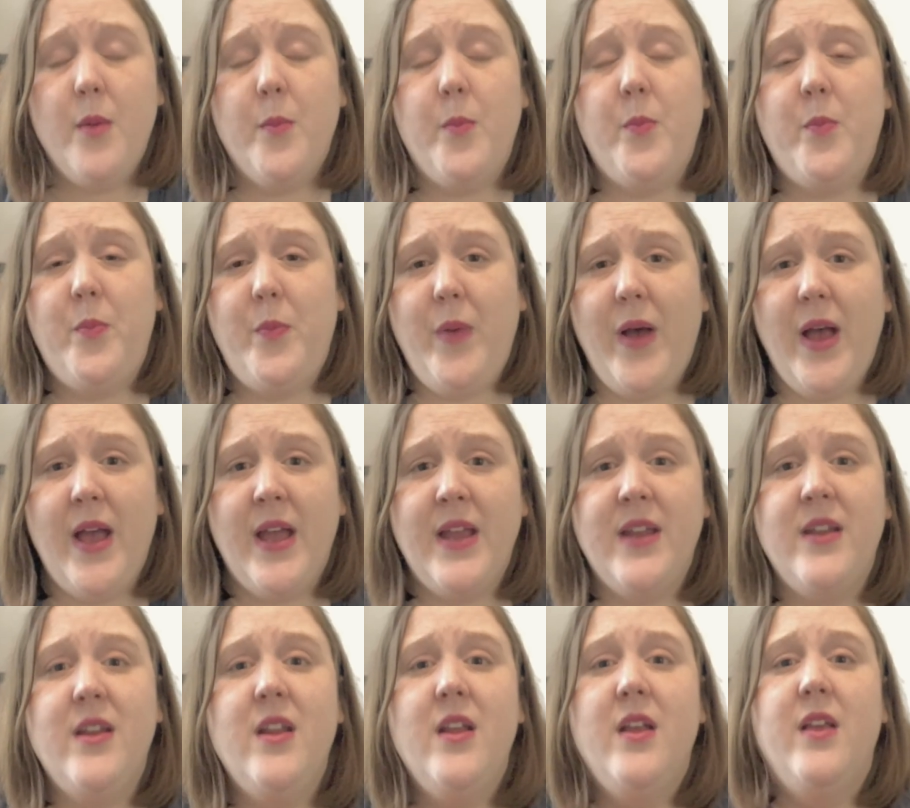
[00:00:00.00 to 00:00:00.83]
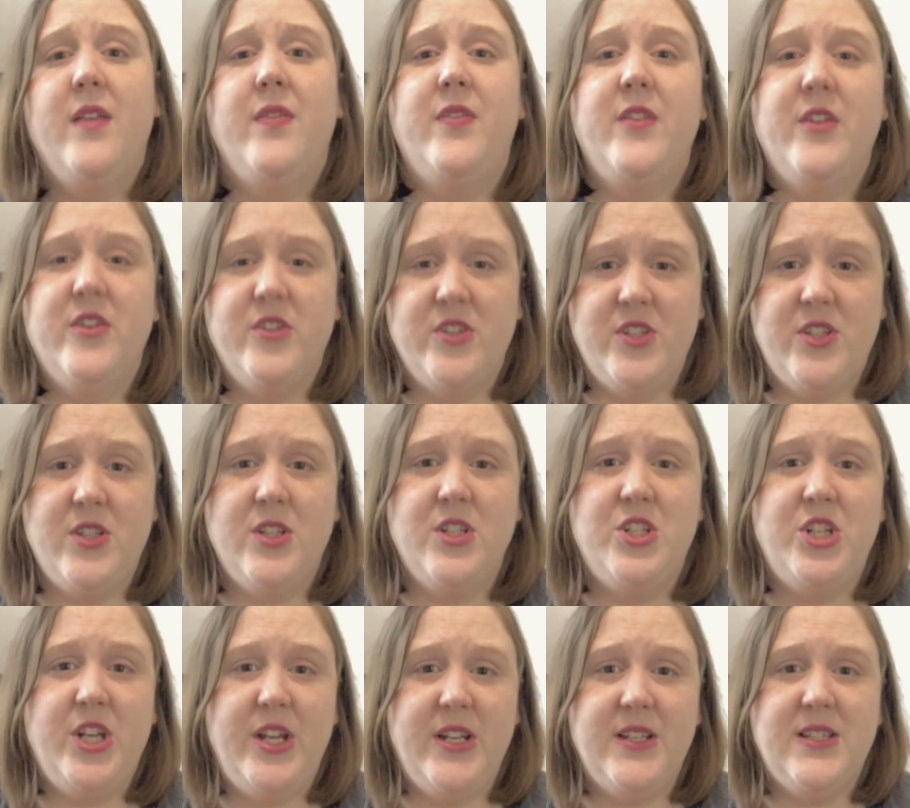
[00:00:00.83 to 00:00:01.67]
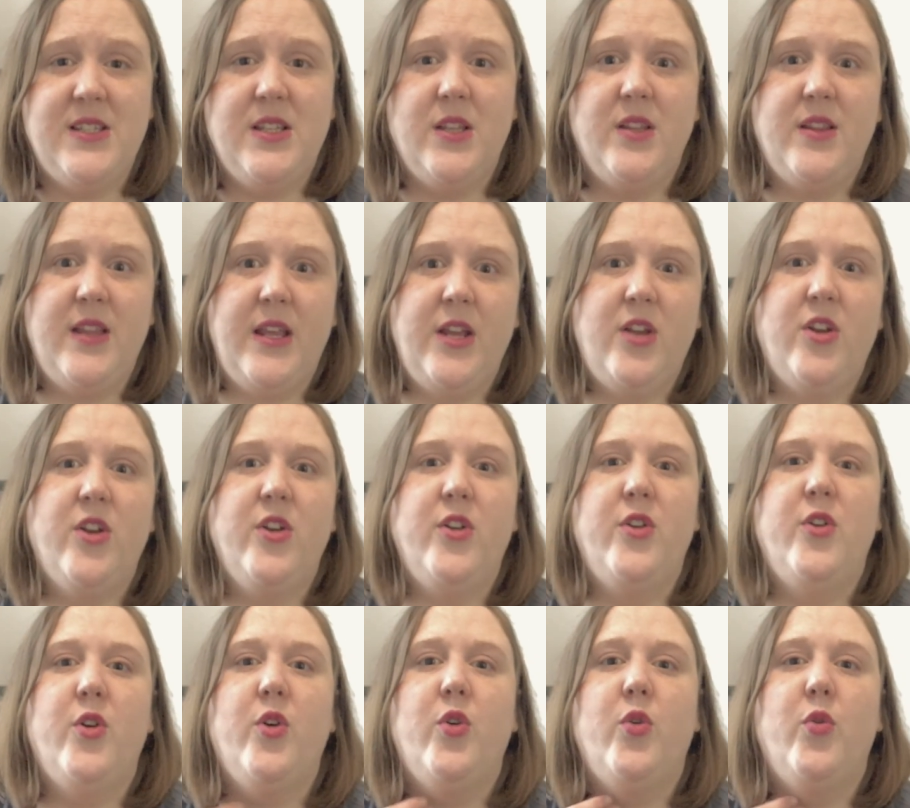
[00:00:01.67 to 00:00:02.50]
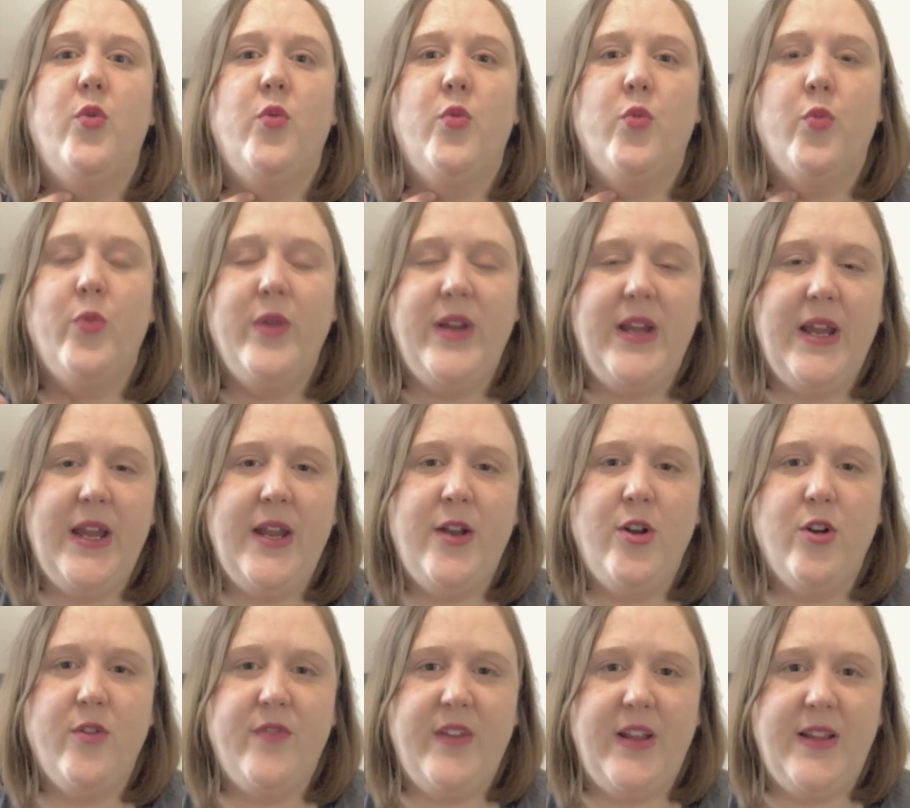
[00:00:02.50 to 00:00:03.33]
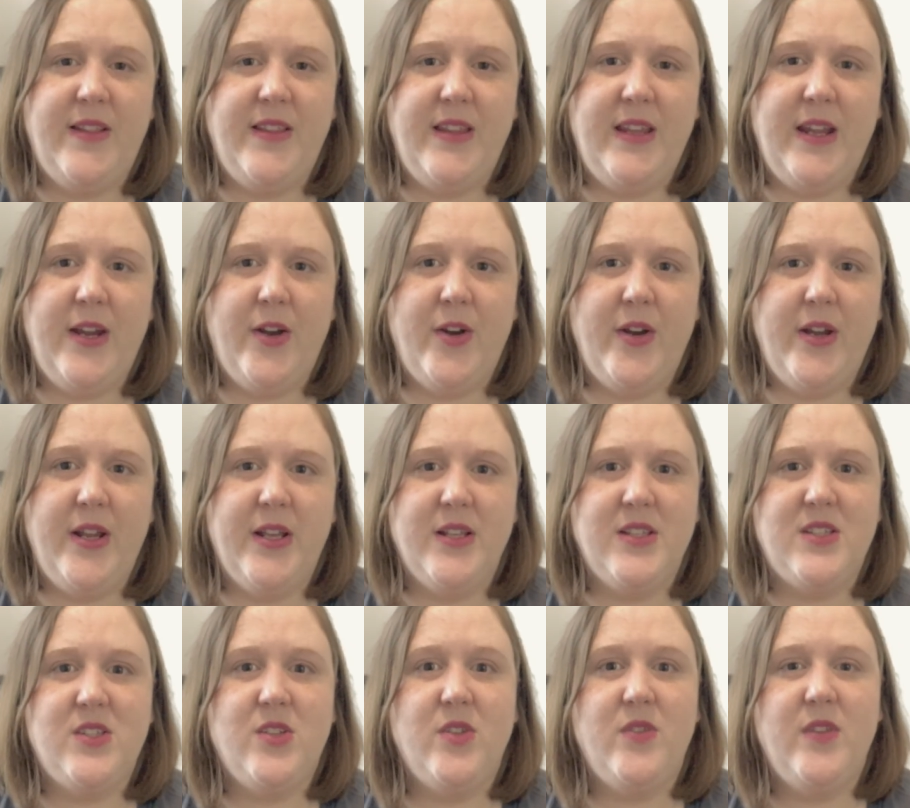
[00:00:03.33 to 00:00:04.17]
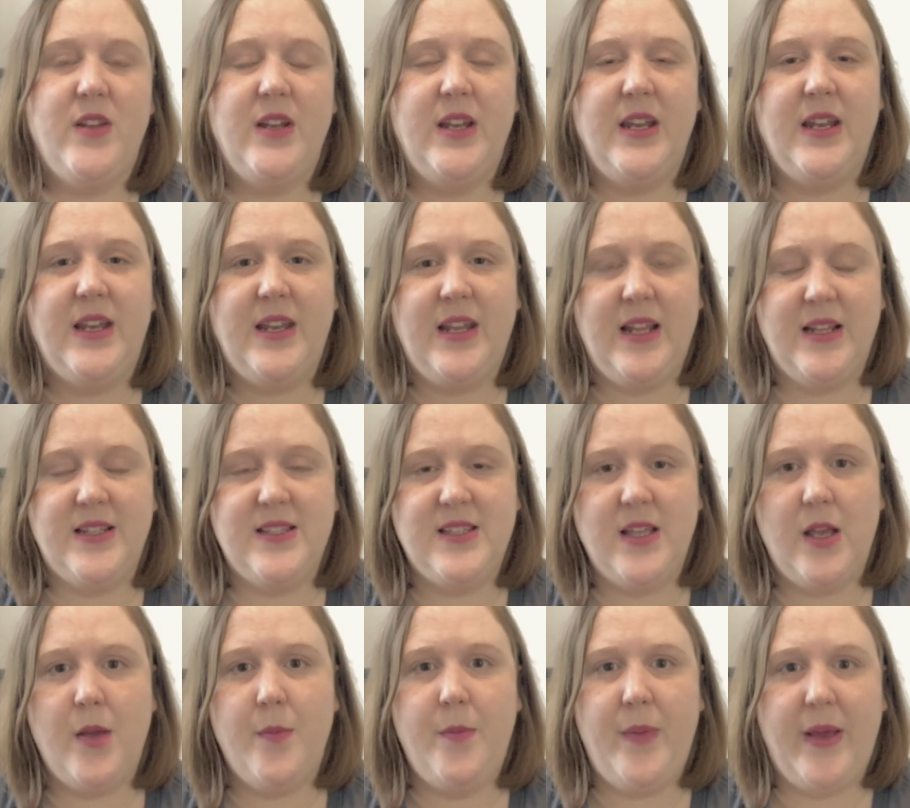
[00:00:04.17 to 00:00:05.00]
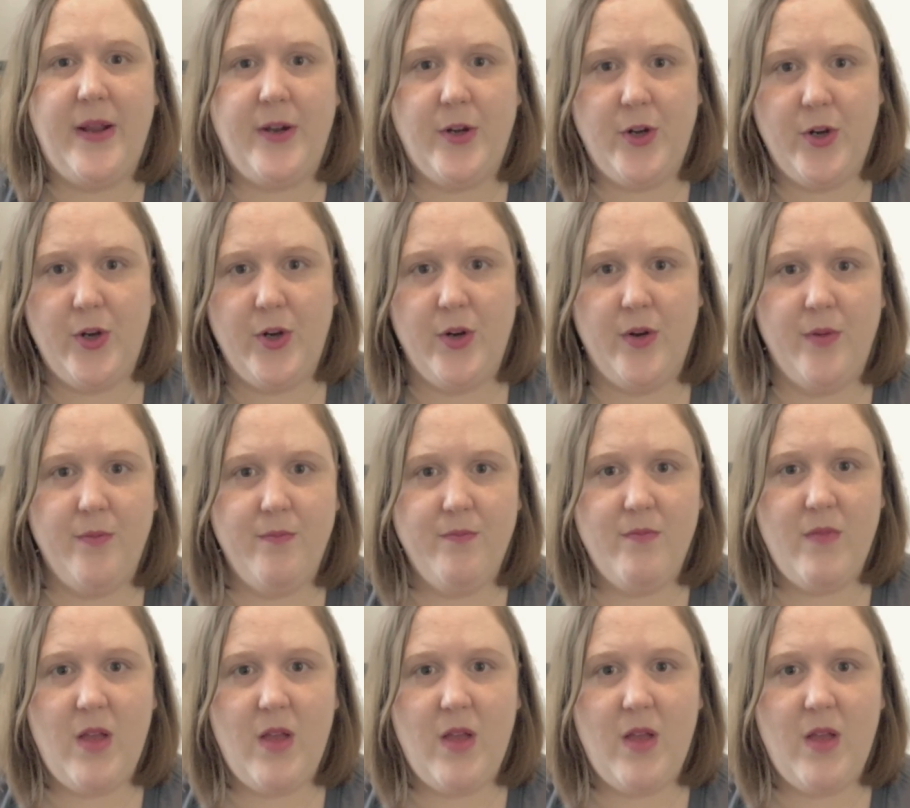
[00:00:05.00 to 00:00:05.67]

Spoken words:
but there's the chance that they could re-innervate the area so that it gets a better